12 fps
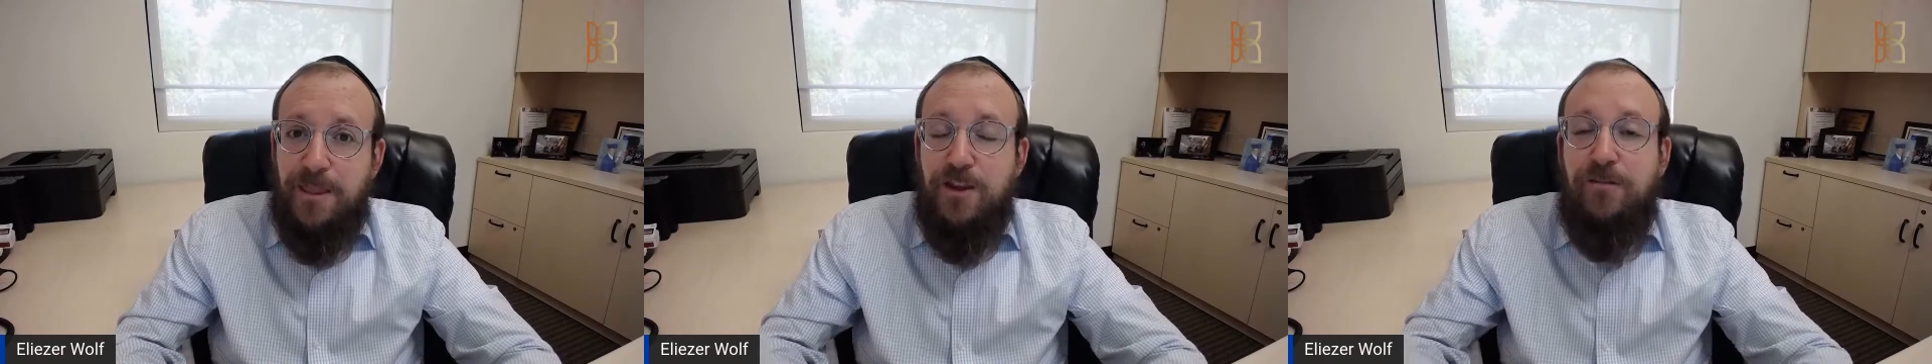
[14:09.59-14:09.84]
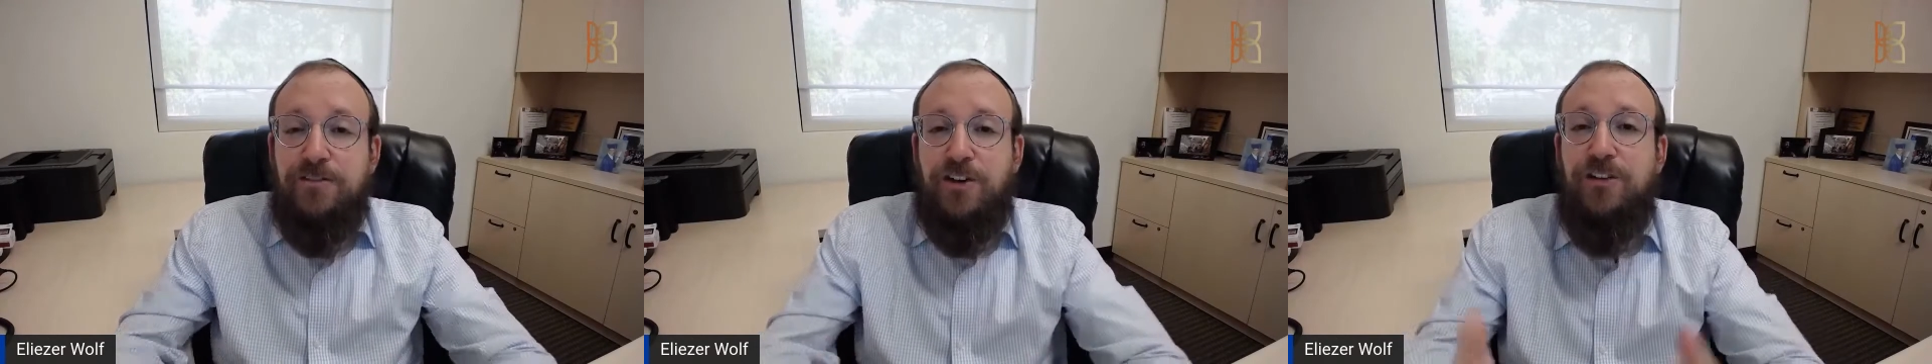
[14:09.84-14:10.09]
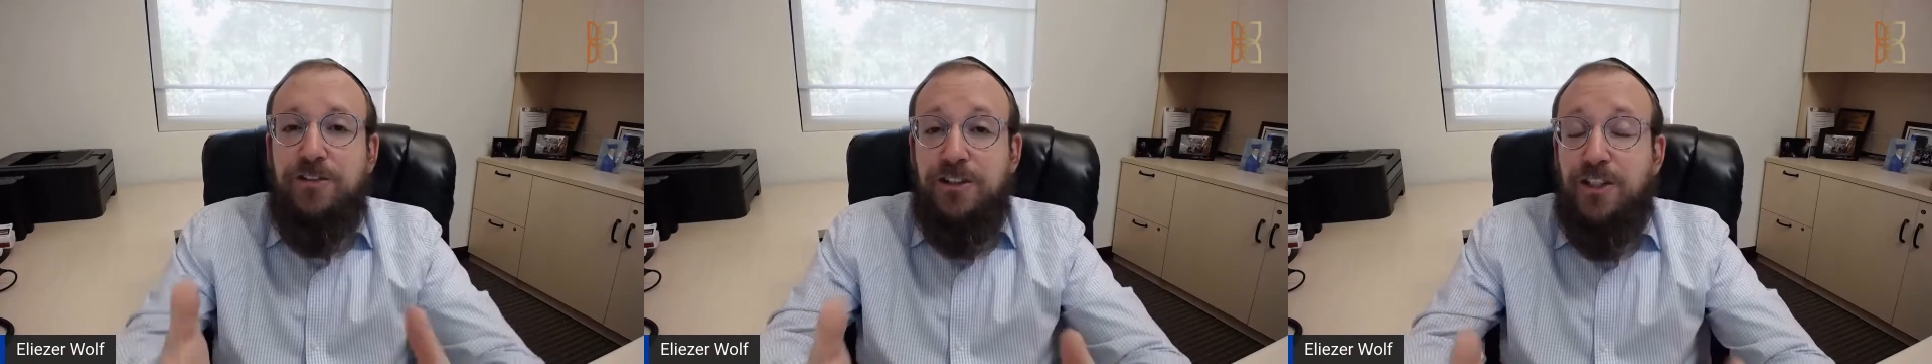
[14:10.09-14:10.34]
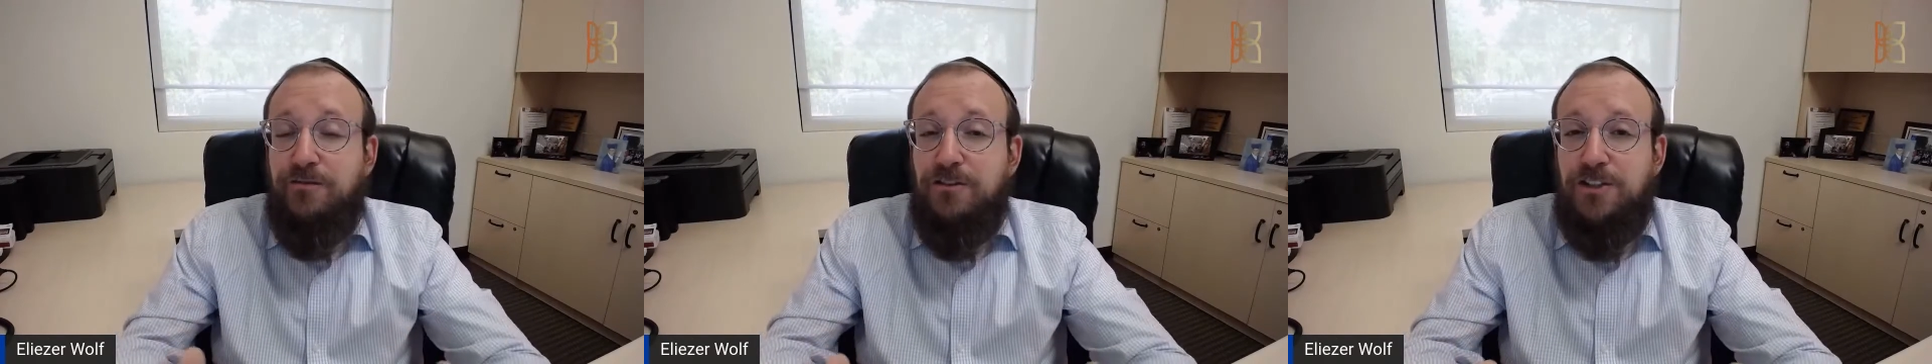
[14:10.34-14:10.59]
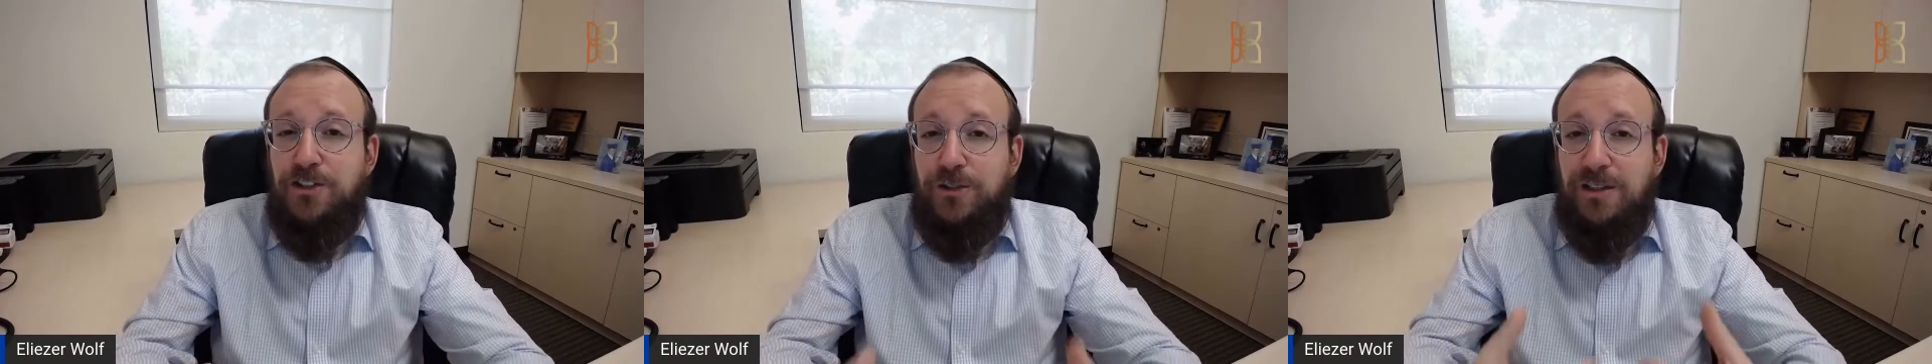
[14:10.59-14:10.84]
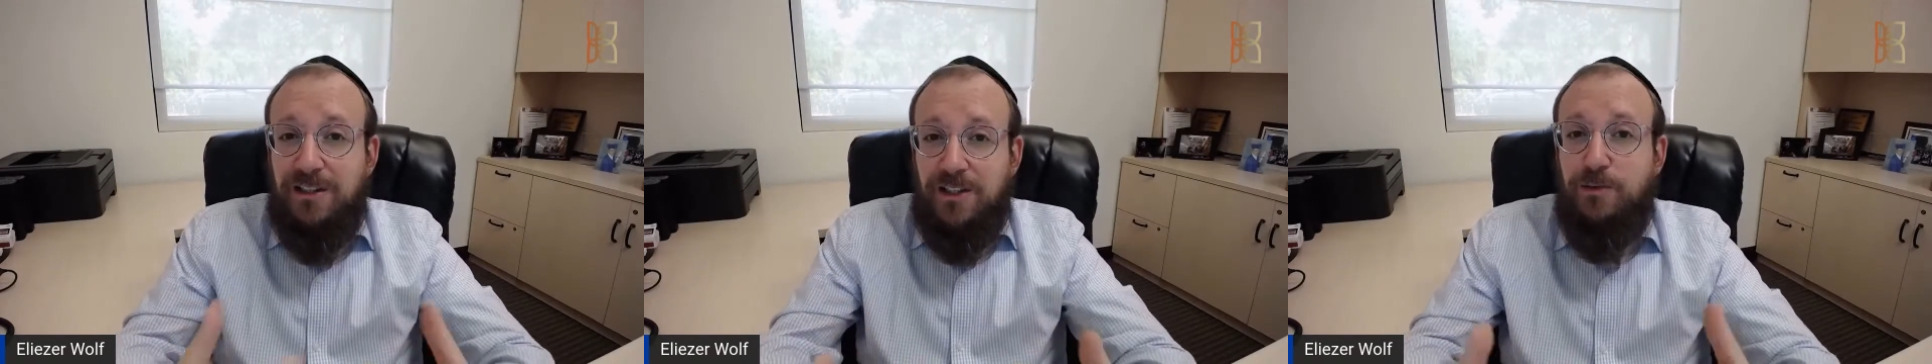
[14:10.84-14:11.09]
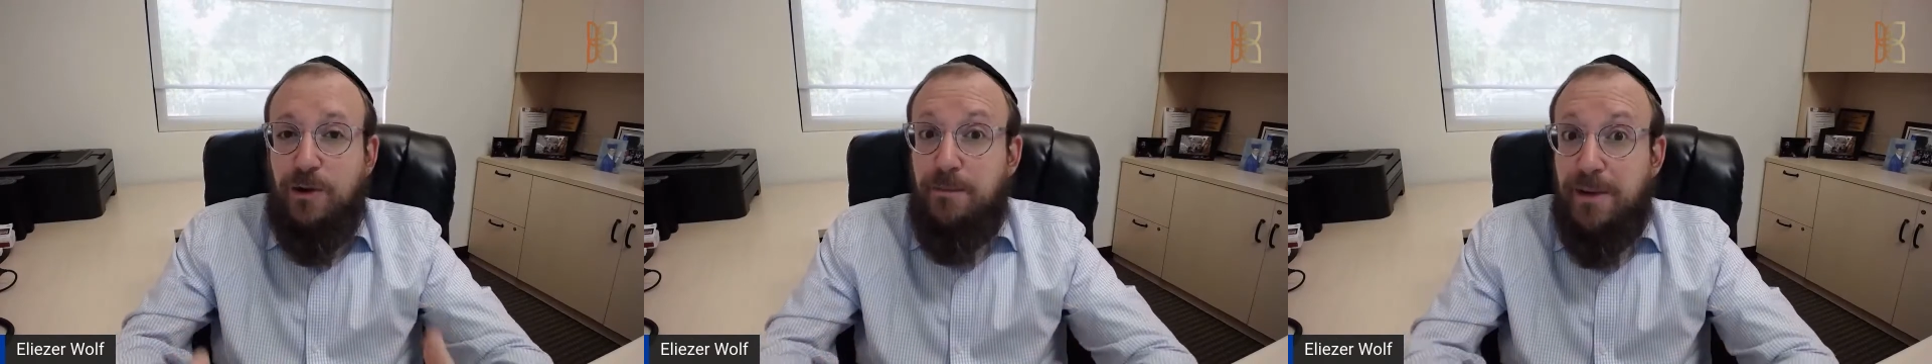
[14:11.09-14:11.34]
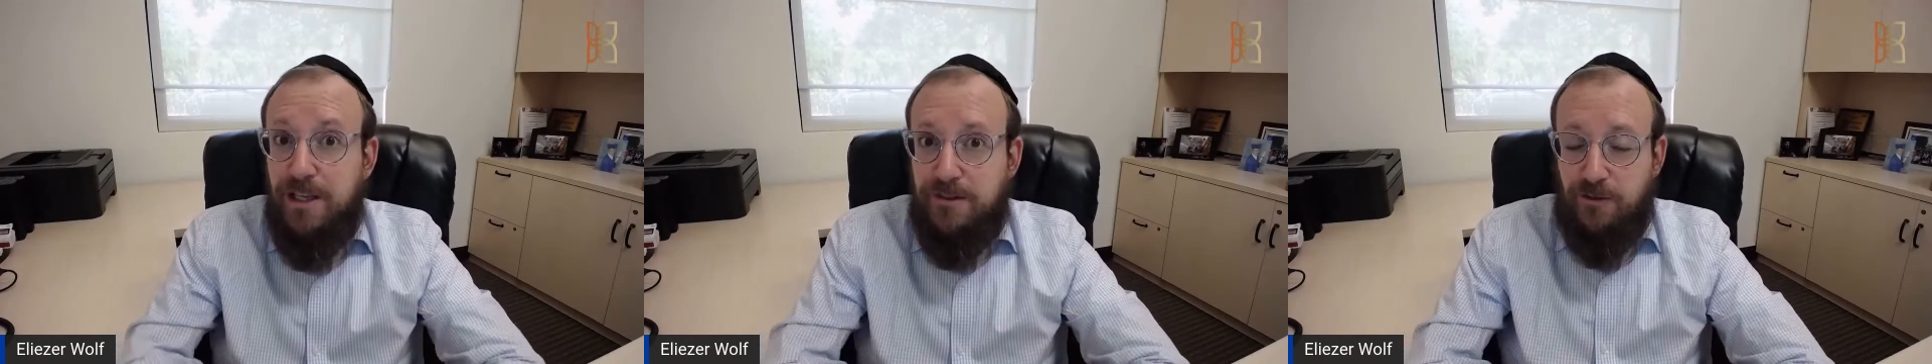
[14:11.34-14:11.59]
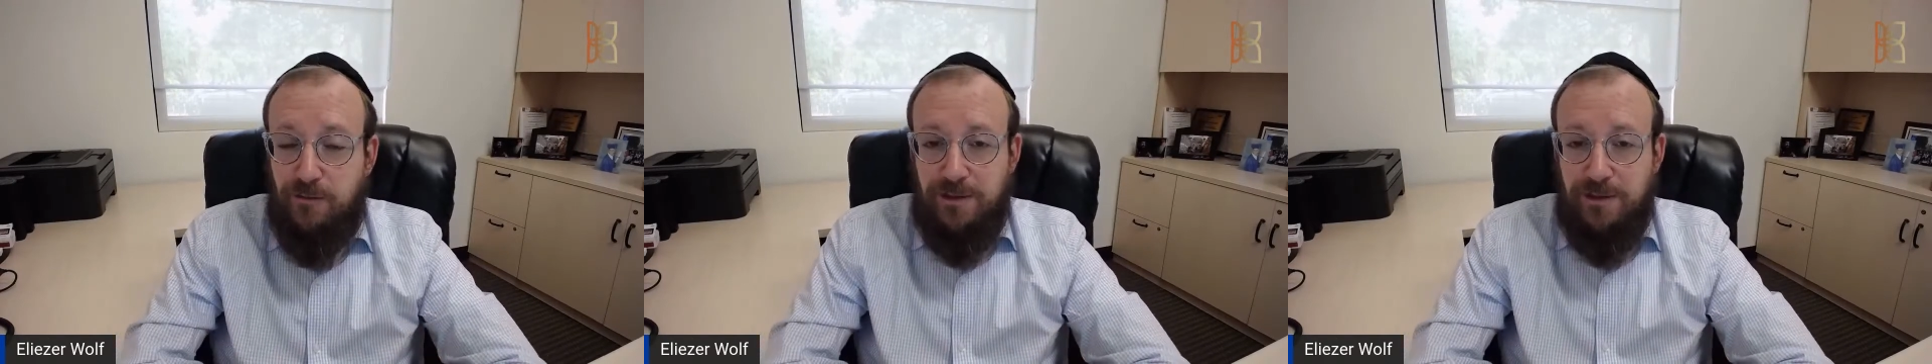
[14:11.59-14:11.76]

you've restored it into a peaceful